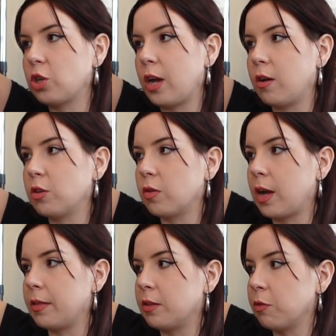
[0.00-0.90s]
I also
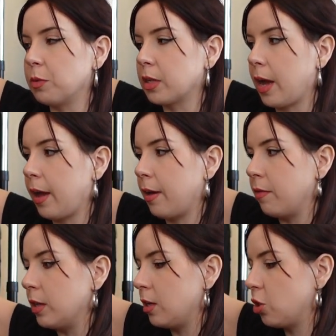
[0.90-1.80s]
got this from Sky High
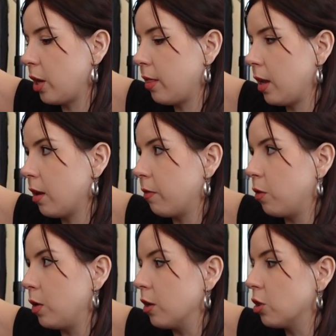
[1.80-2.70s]
Vintage, I think, a
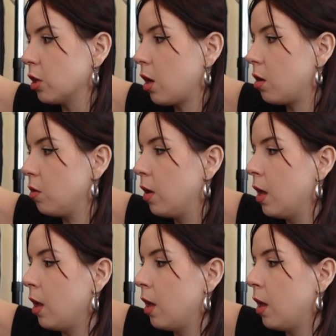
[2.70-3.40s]
few years ago,